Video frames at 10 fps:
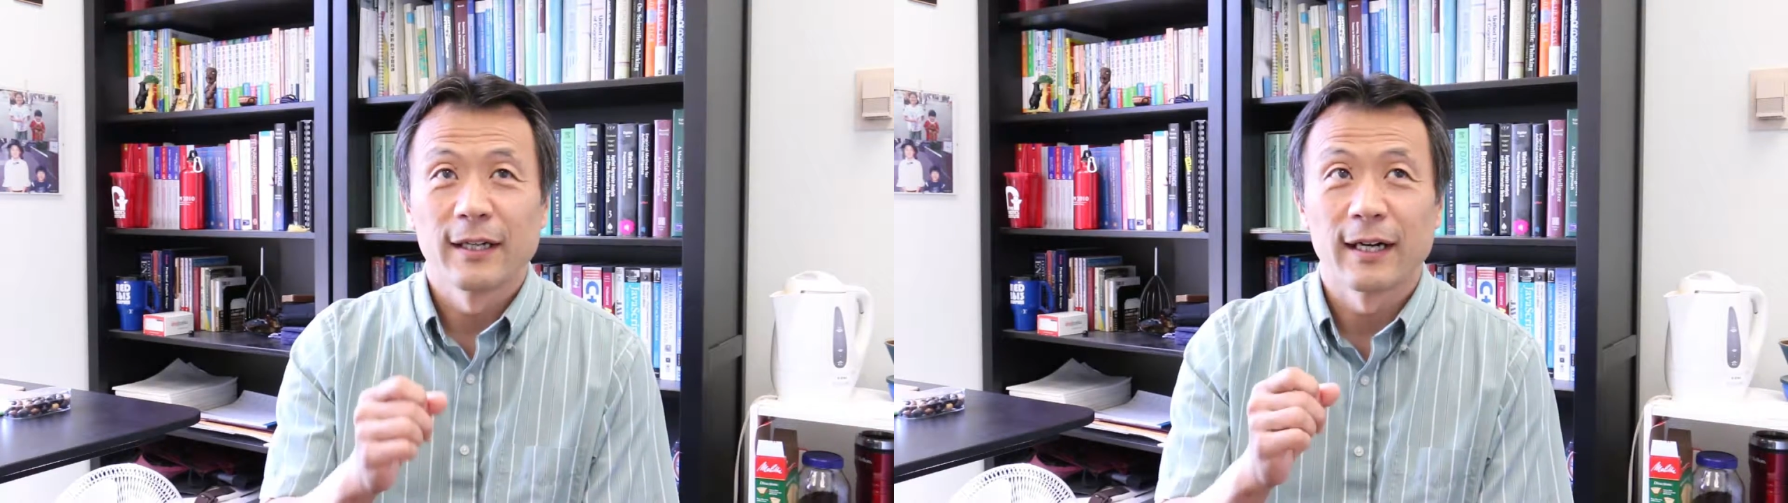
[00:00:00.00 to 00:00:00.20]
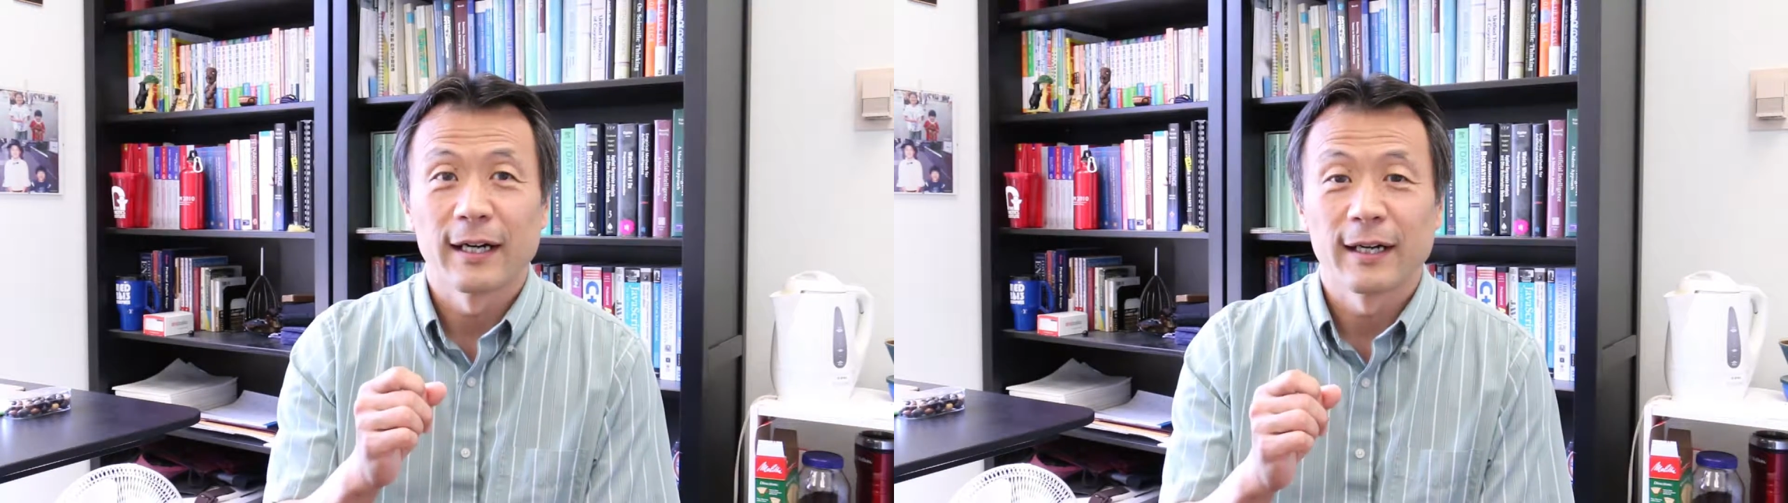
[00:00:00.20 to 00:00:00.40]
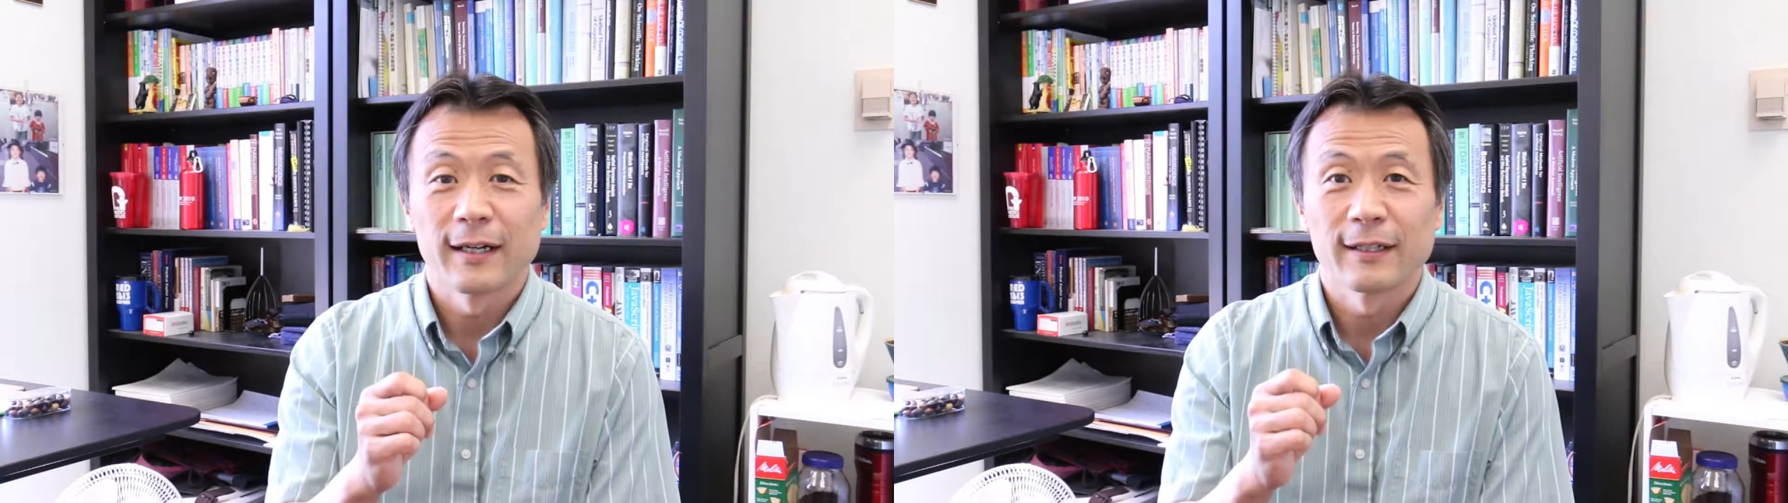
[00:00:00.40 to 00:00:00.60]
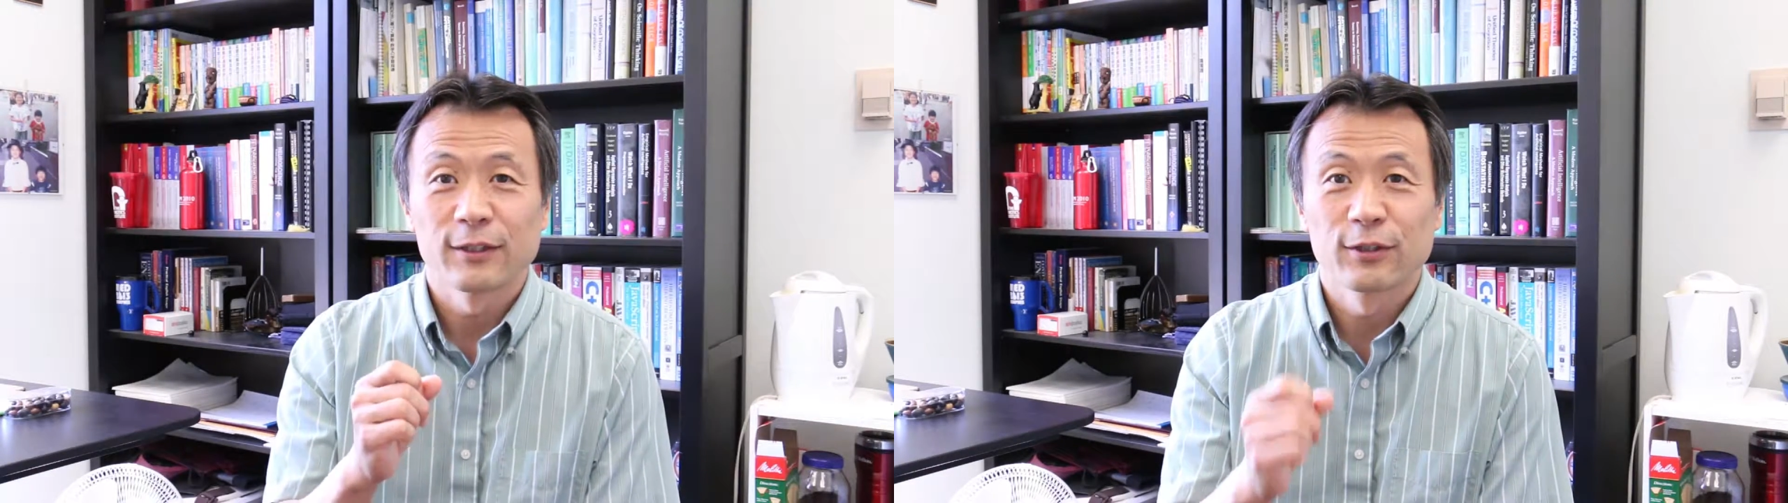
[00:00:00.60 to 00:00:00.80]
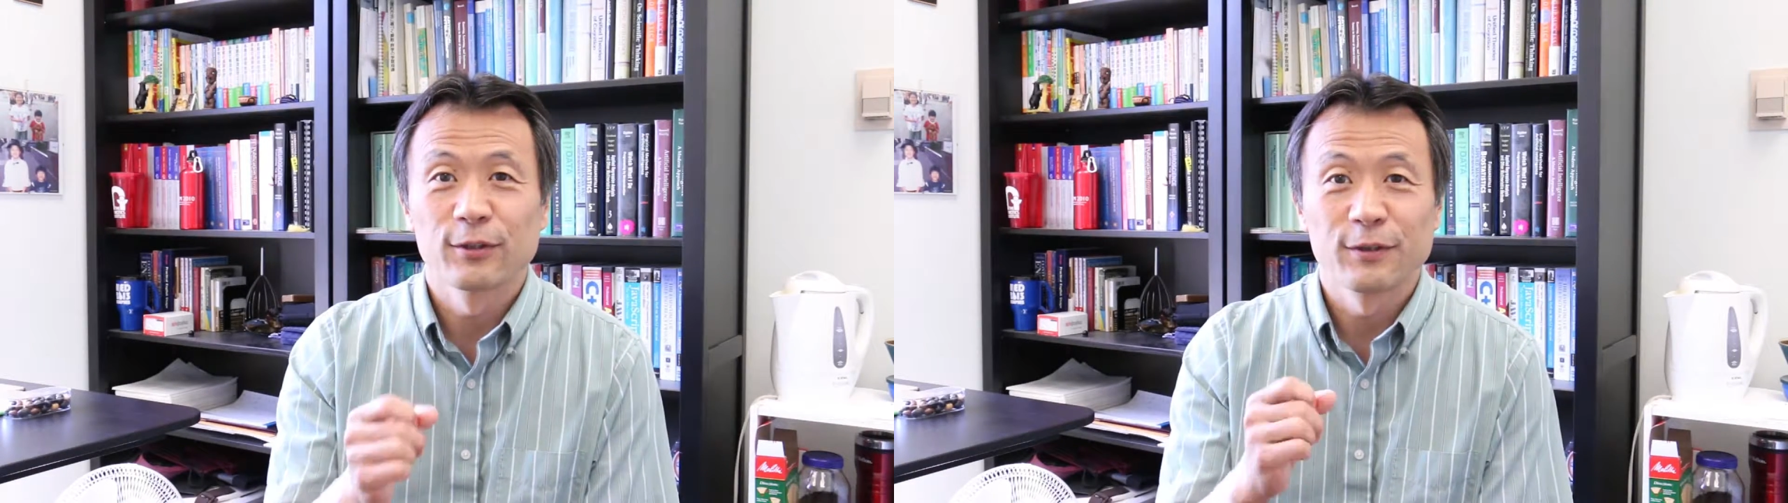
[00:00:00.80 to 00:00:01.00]

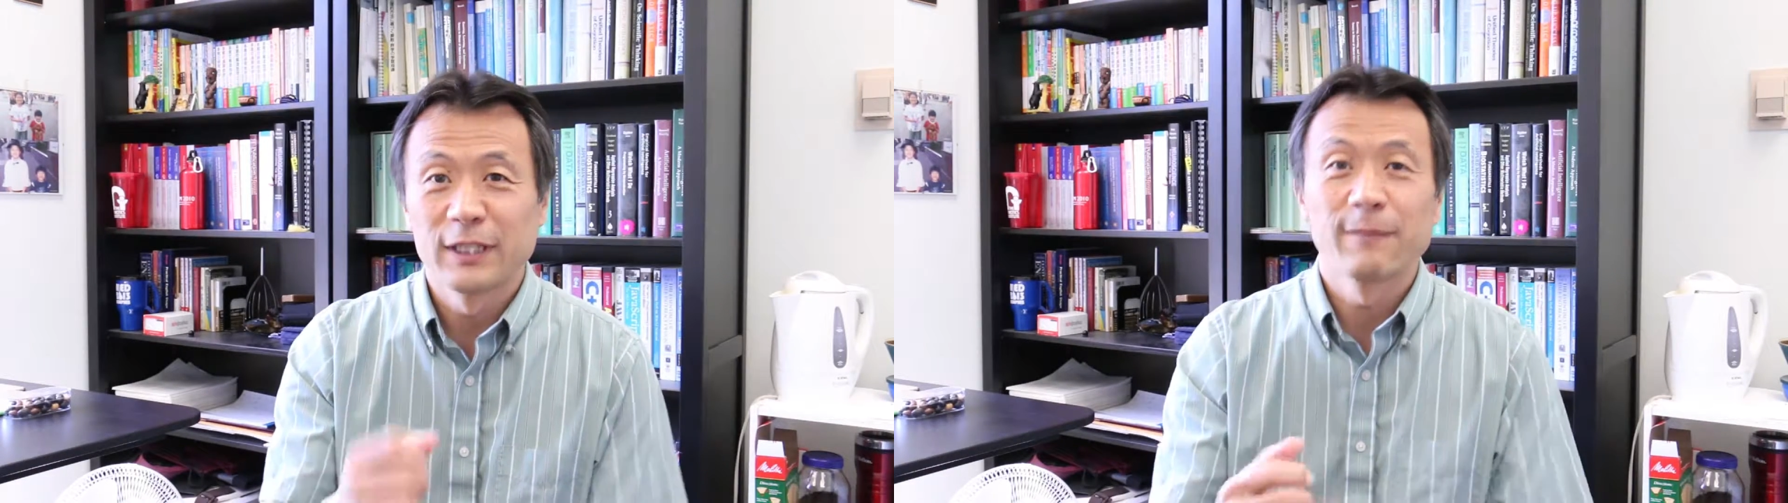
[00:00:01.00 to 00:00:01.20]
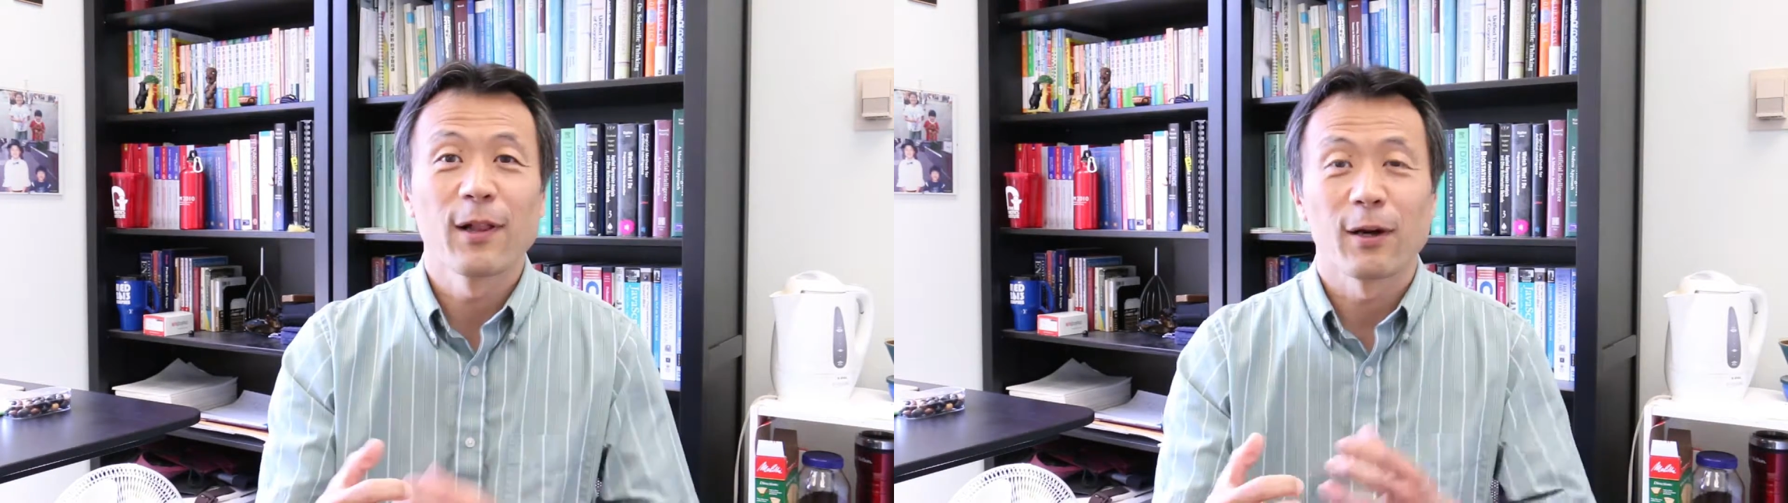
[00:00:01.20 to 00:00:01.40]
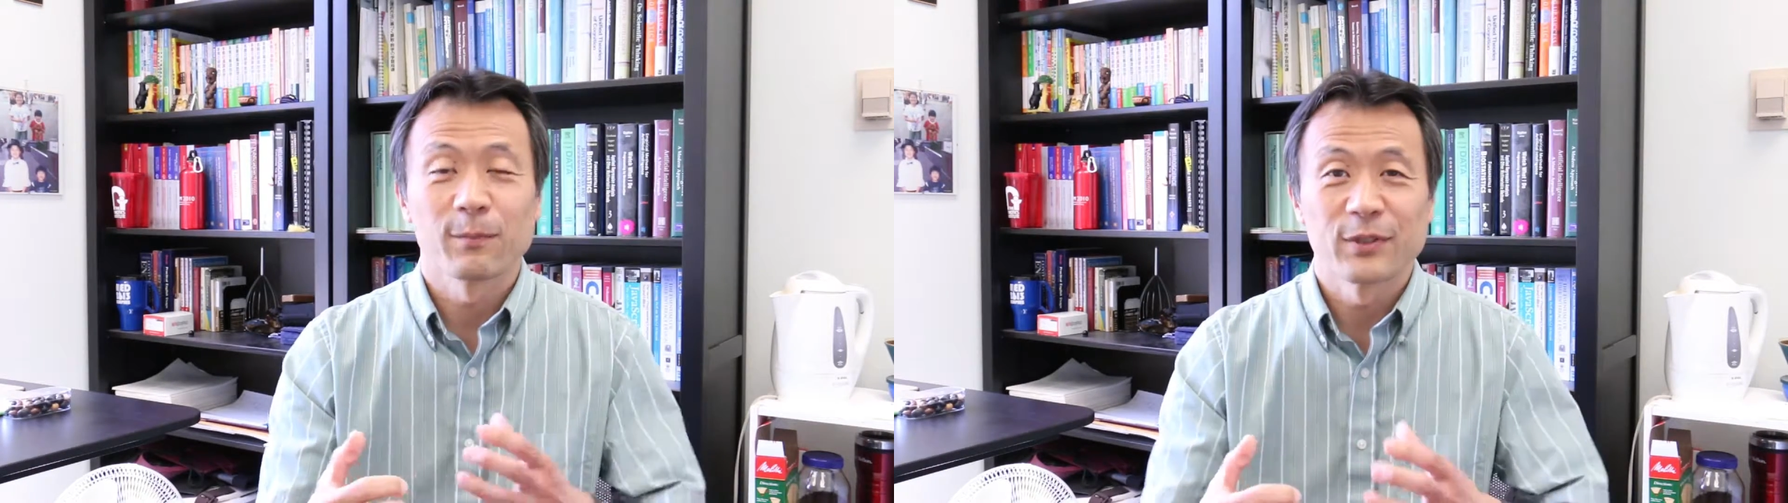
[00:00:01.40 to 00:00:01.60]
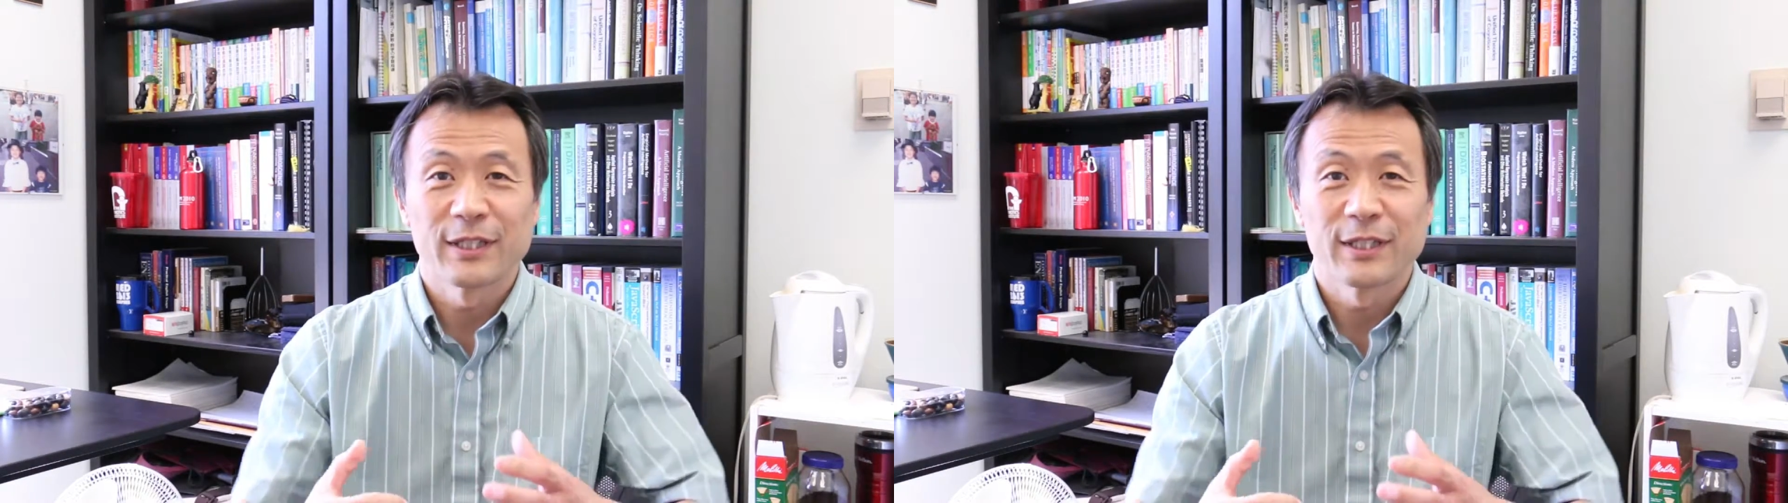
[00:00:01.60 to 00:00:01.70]
to develop